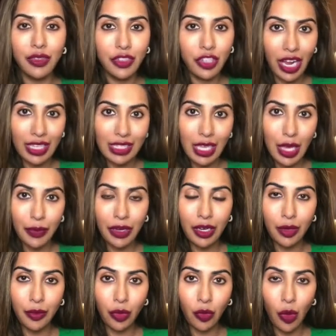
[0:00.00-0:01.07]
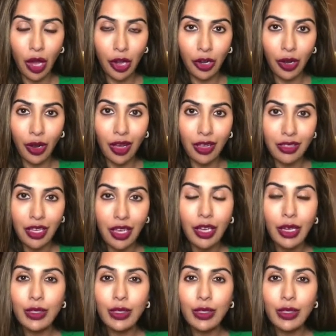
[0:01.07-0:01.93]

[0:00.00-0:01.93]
of transepidermal water loss.